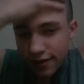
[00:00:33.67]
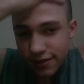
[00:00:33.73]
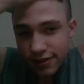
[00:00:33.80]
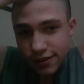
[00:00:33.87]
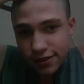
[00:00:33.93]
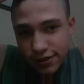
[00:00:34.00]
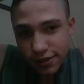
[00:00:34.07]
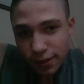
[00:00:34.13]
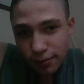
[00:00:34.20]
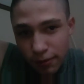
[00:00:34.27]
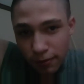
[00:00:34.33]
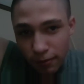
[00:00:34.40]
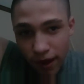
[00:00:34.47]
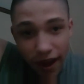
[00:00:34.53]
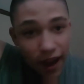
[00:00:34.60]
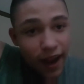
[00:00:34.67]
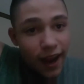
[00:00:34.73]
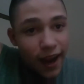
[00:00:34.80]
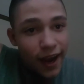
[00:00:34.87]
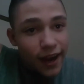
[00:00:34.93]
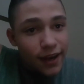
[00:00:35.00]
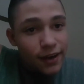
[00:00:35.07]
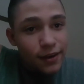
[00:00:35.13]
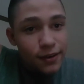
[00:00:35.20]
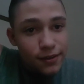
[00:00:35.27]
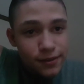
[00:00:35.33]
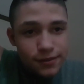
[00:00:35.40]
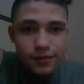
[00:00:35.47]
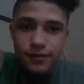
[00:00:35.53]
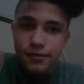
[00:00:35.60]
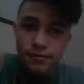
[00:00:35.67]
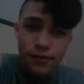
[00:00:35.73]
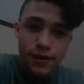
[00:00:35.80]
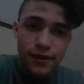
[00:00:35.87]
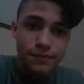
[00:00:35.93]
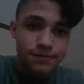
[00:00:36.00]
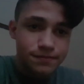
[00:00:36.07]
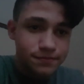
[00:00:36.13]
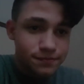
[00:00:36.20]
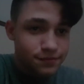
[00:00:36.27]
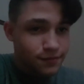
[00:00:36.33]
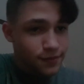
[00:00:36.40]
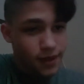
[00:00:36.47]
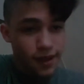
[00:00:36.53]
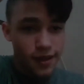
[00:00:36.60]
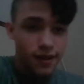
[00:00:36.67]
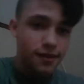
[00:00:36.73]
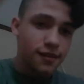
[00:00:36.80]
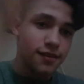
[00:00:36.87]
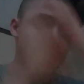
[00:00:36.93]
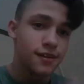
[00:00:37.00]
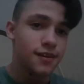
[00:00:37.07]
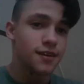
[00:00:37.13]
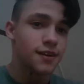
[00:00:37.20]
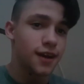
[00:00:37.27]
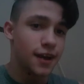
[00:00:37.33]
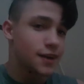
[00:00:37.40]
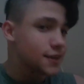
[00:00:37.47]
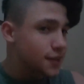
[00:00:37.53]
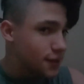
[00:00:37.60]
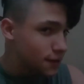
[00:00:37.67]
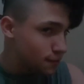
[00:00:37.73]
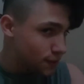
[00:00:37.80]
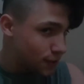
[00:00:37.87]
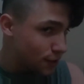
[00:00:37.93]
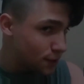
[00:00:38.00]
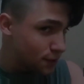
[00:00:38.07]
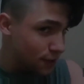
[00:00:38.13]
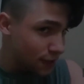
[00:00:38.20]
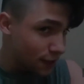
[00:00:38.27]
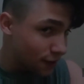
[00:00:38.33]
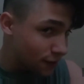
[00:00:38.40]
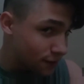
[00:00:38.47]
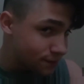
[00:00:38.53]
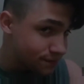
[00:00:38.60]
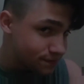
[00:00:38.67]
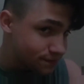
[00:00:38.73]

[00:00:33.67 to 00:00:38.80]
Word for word: some of my hair, but I cut my own hair,